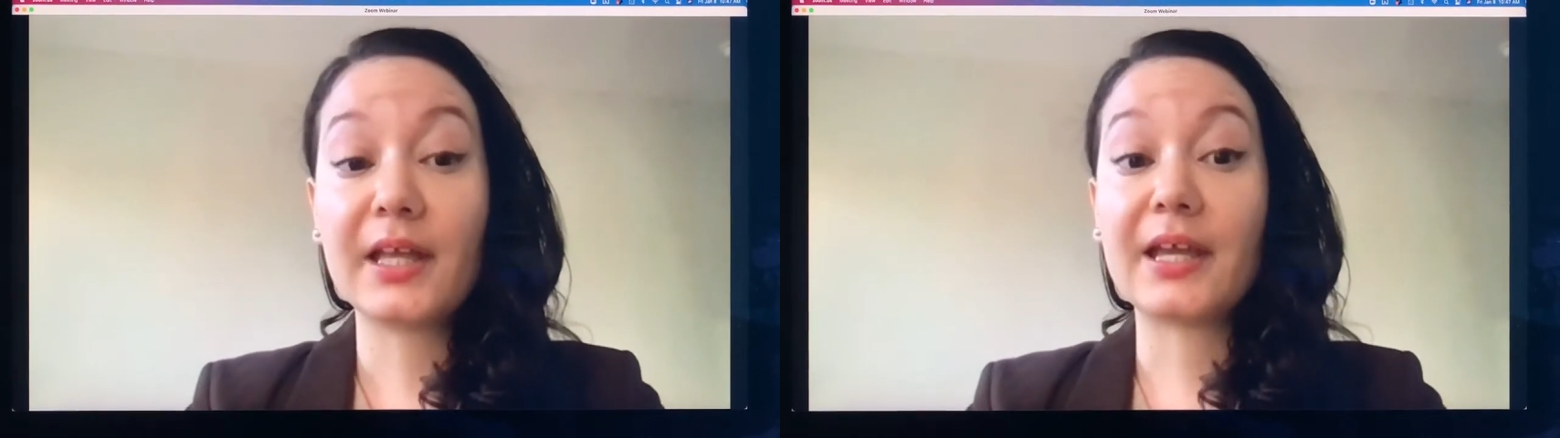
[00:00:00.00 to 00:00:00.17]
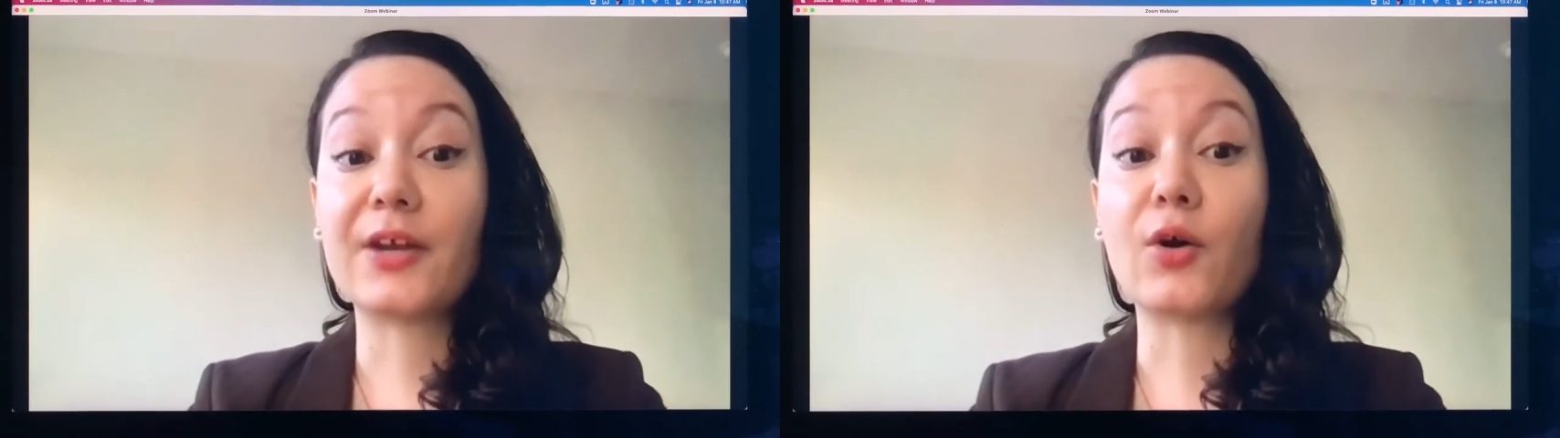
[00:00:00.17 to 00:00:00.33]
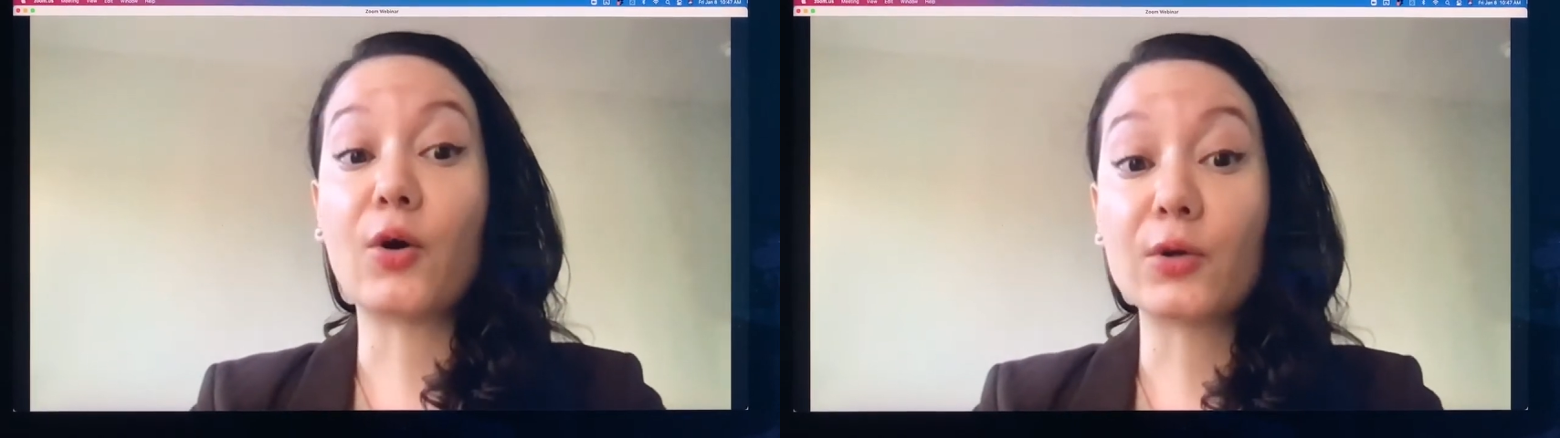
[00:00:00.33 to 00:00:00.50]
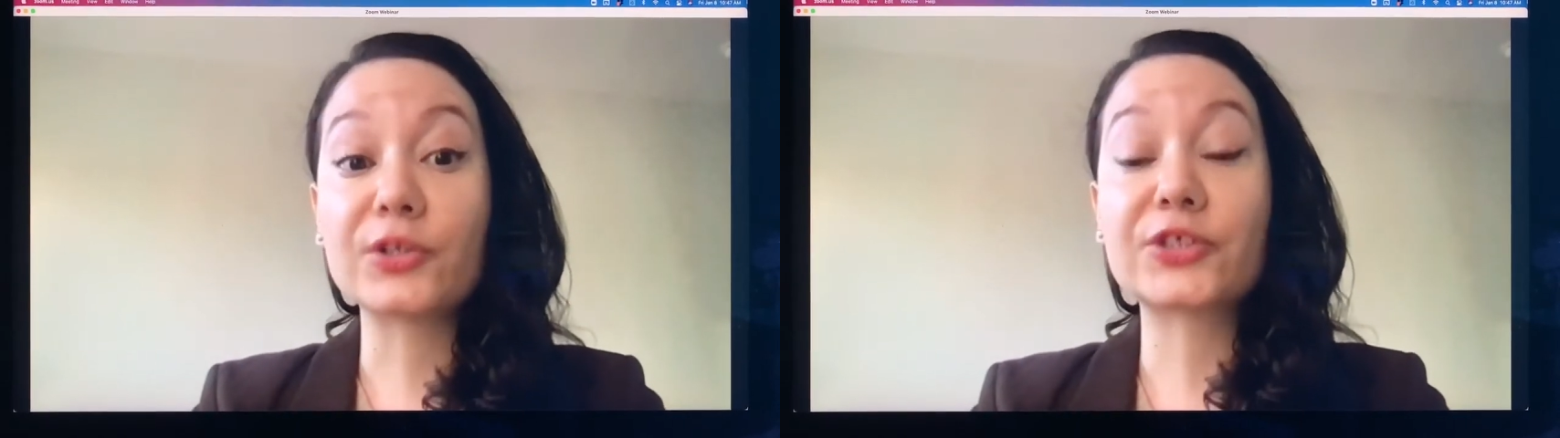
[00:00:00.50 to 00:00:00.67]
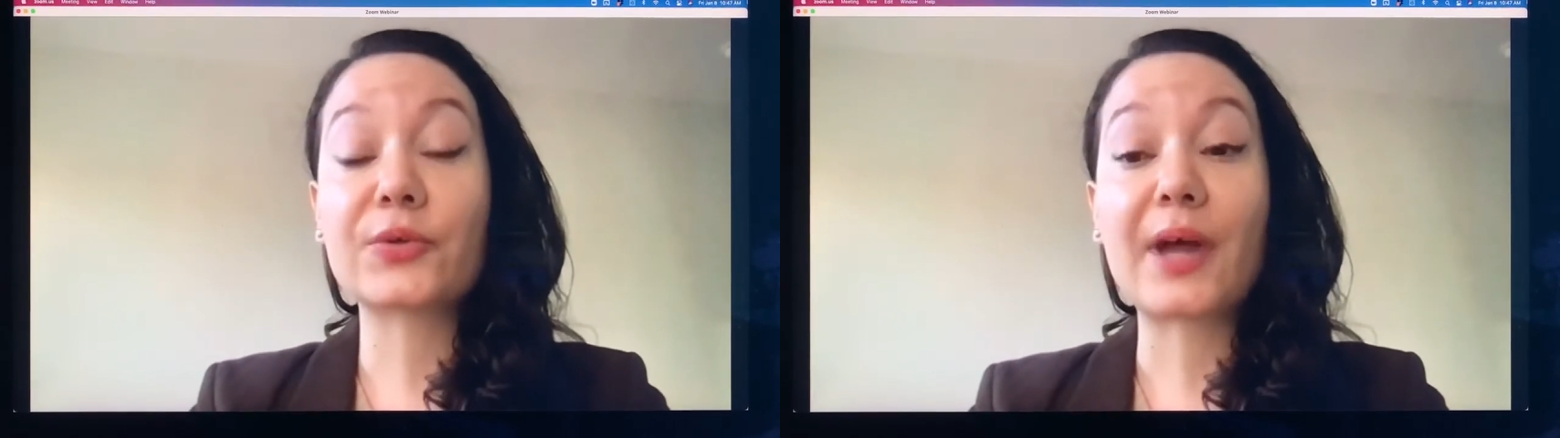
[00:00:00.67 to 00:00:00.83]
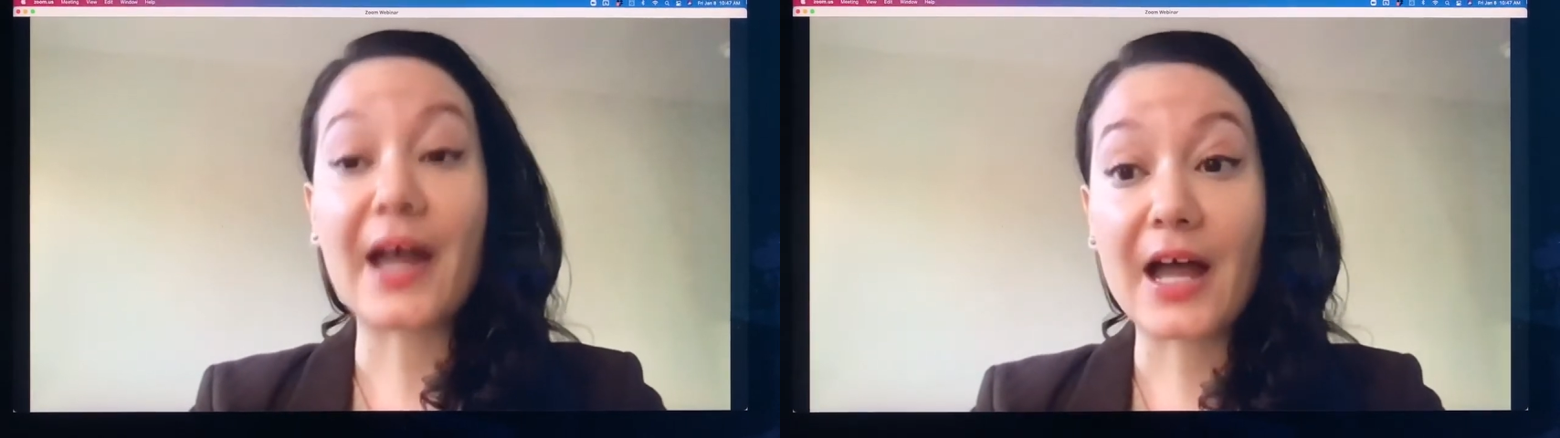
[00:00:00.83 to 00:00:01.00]
and
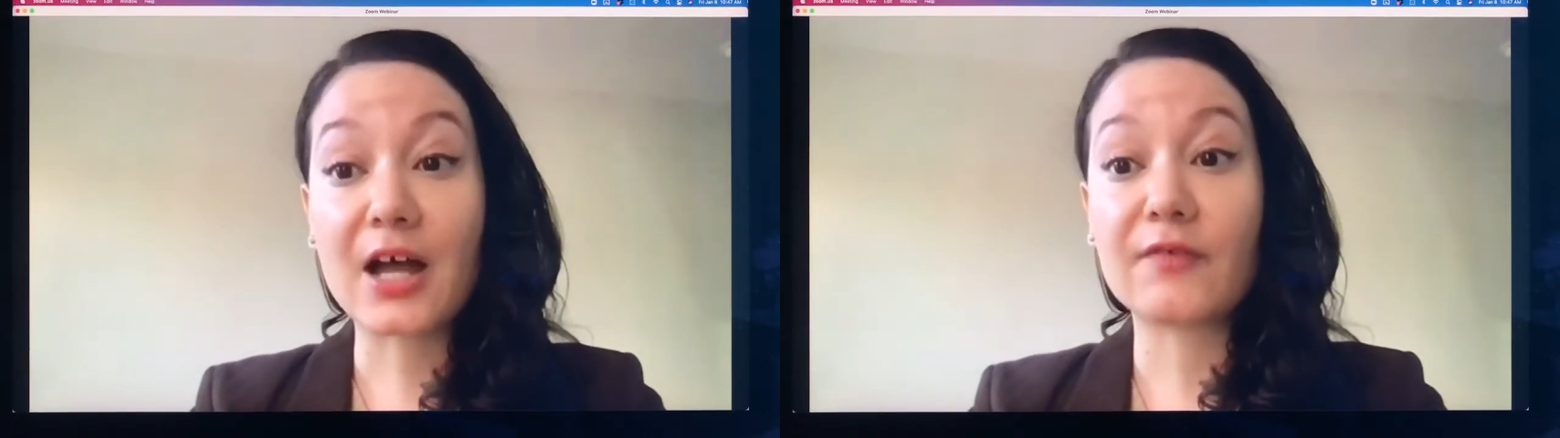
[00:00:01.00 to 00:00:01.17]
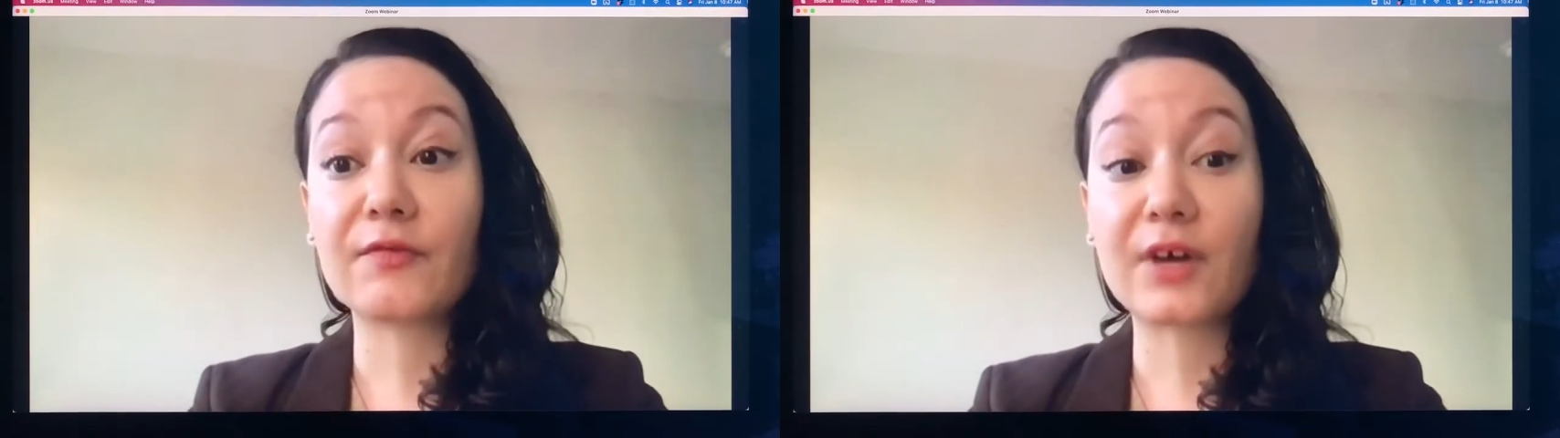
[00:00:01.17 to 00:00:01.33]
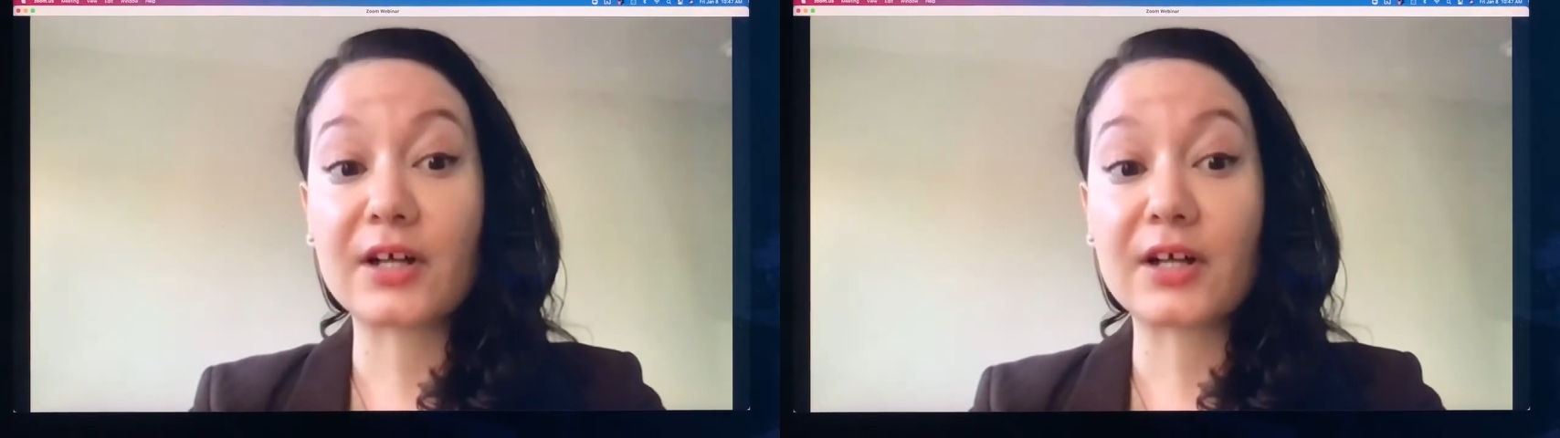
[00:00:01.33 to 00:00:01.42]
also have